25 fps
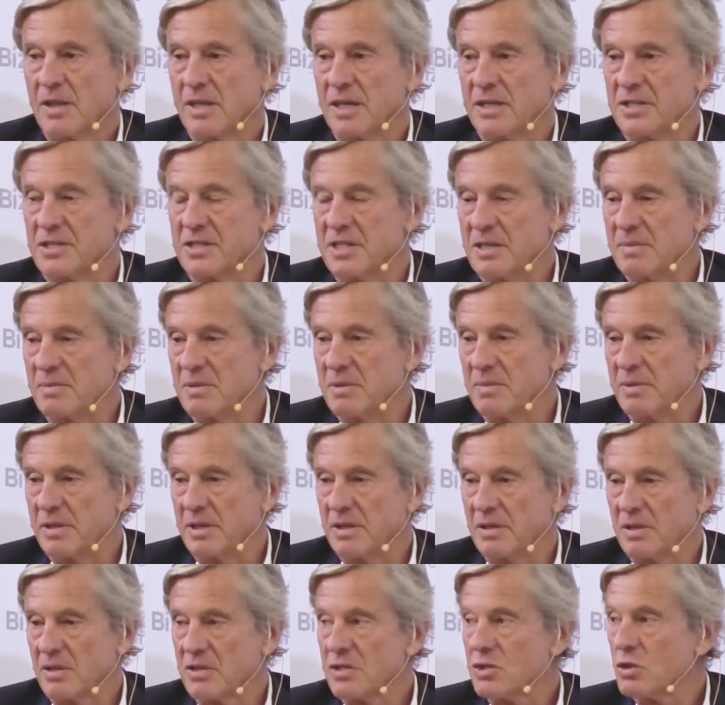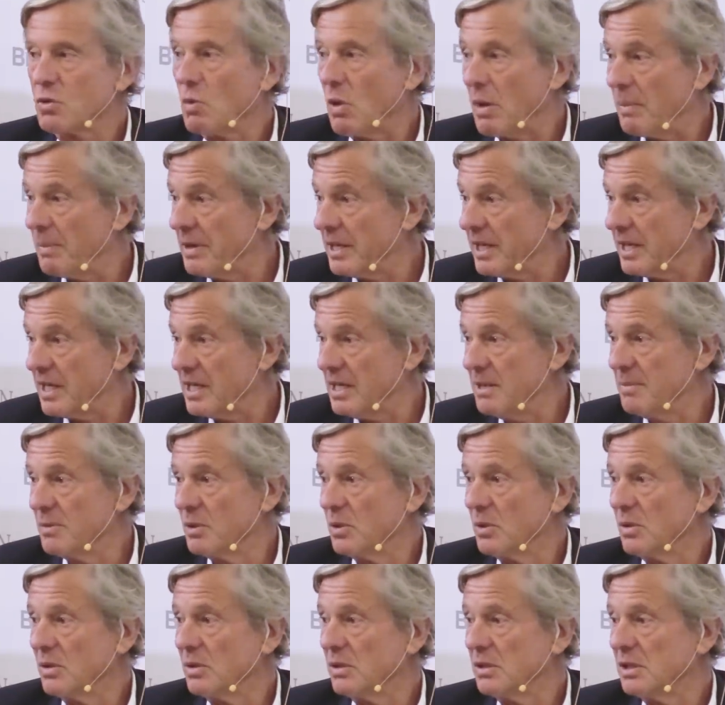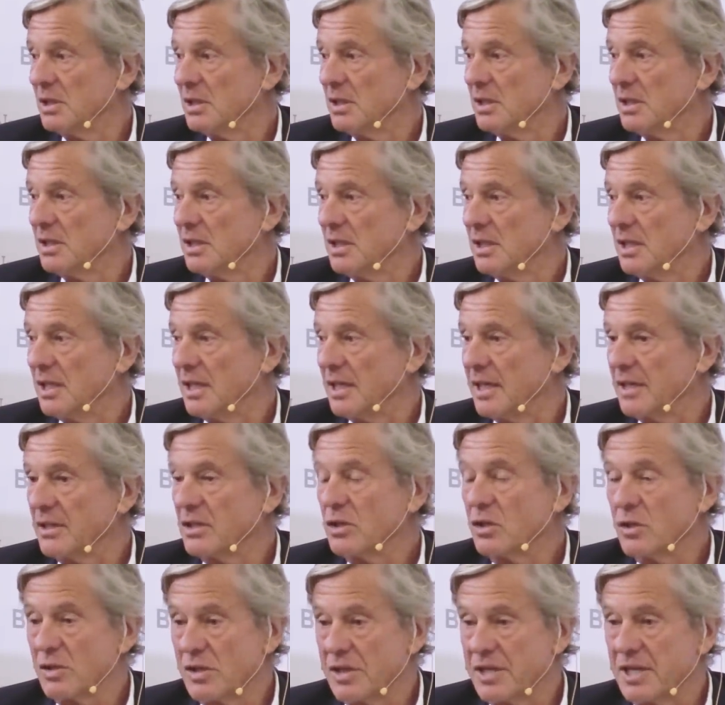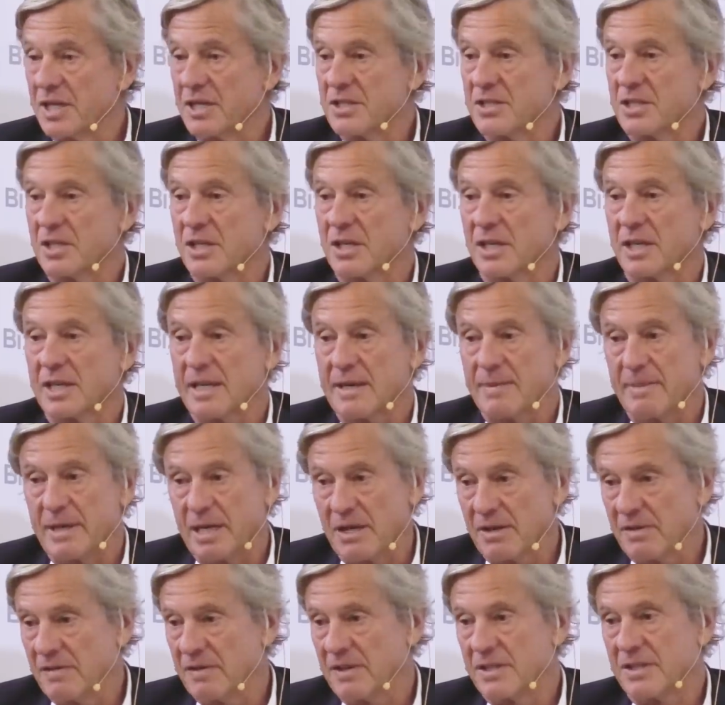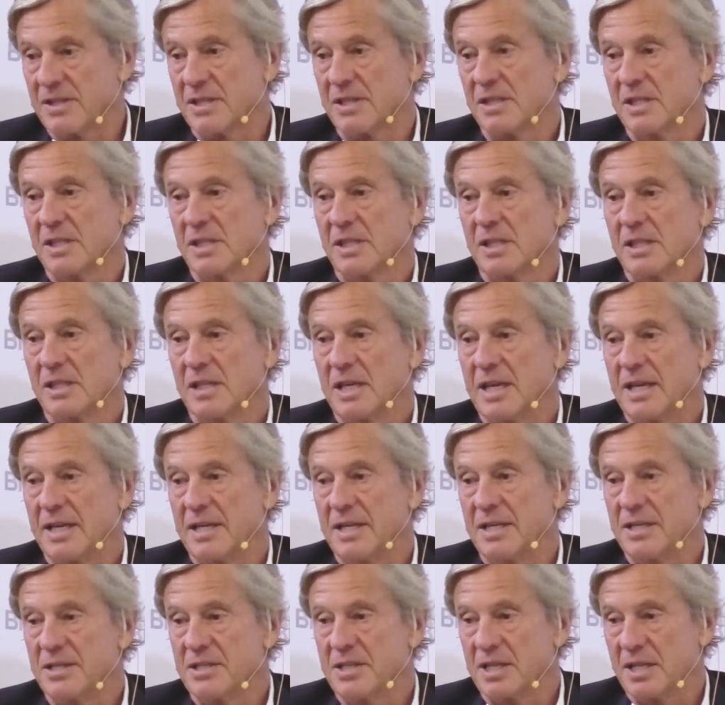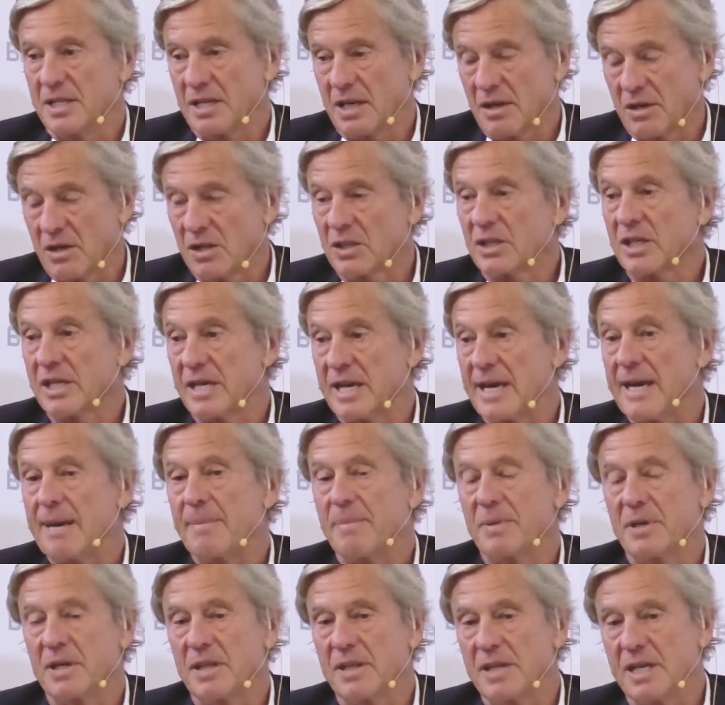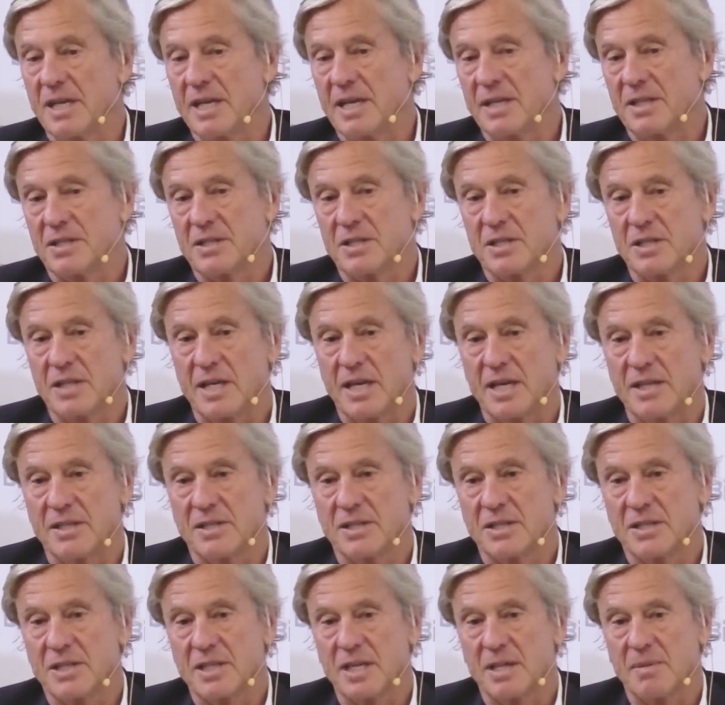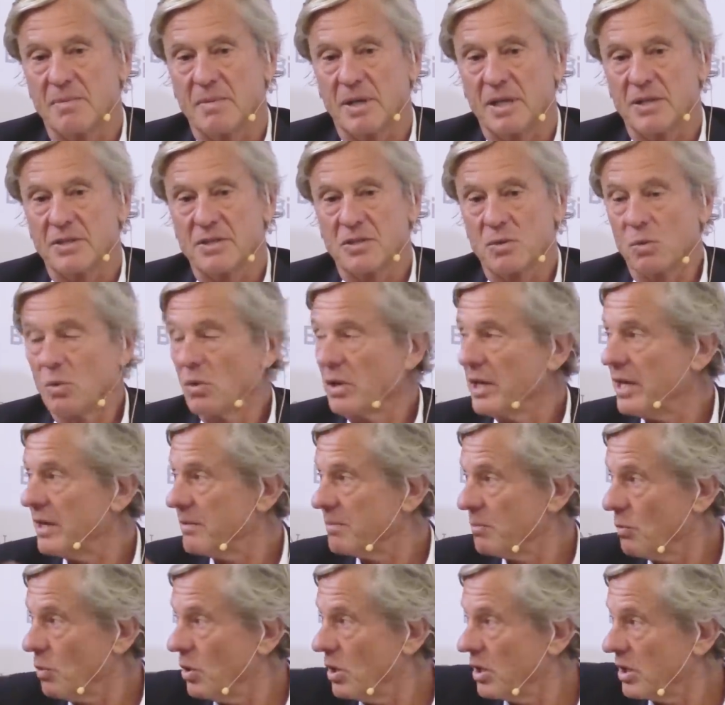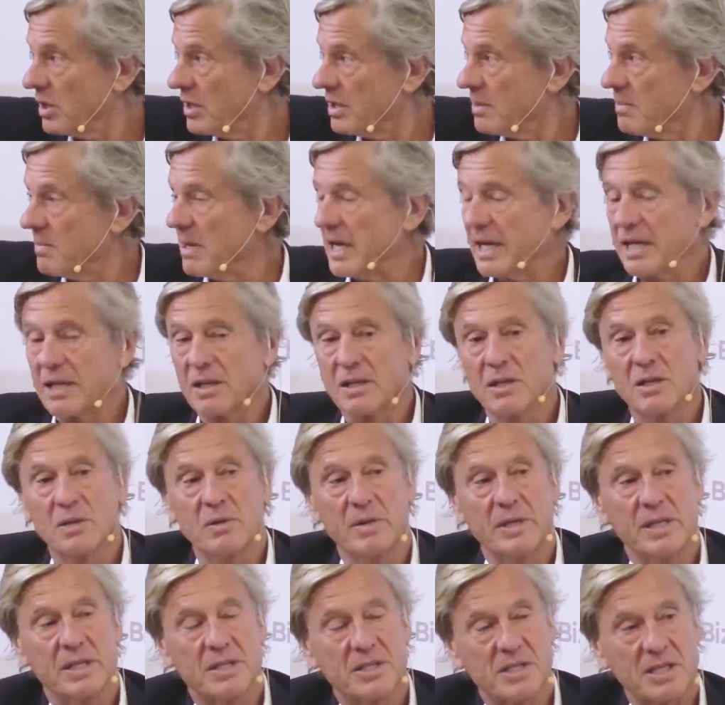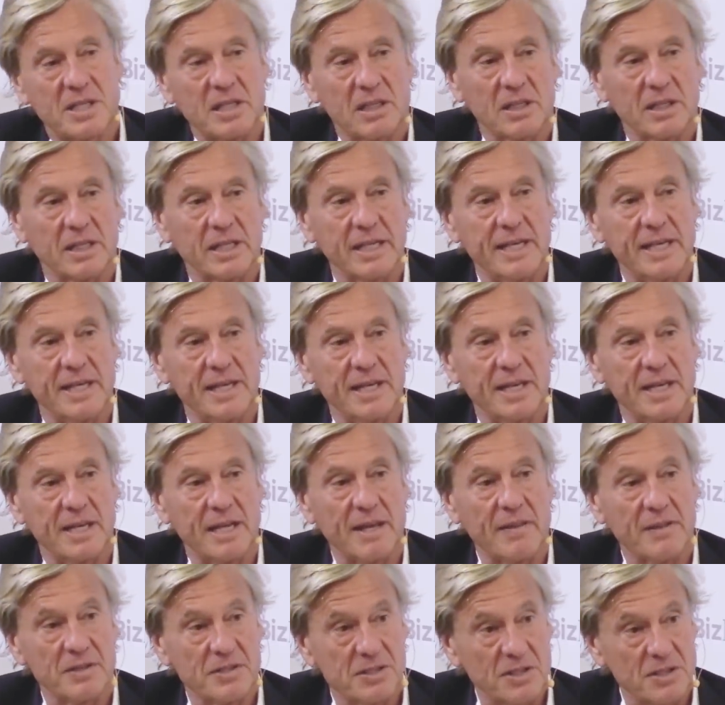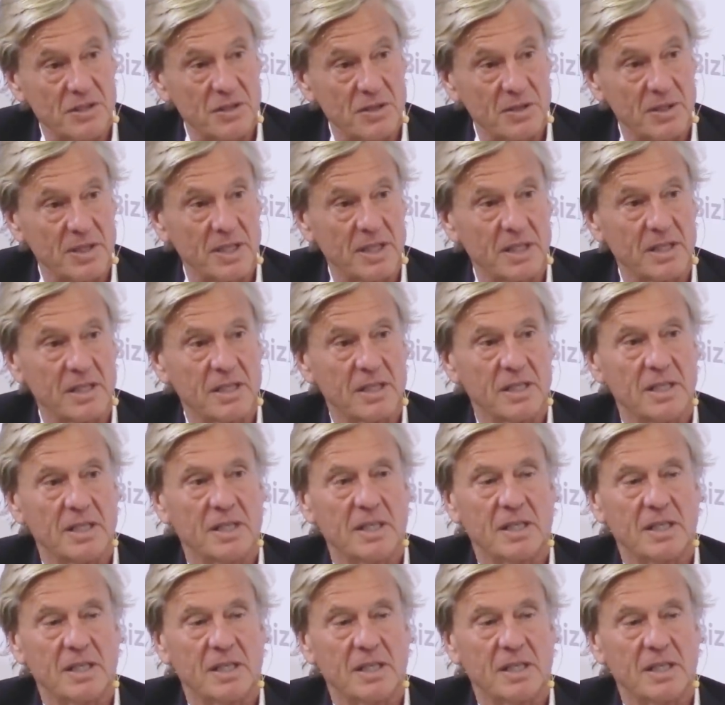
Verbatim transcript: They seem to be not squabbling anymore, and good things are going to come out of it. And he said a lot can happen in the eight to, eight to 10 months. All the work that Michael Louis and Skull Kearney and others are doing,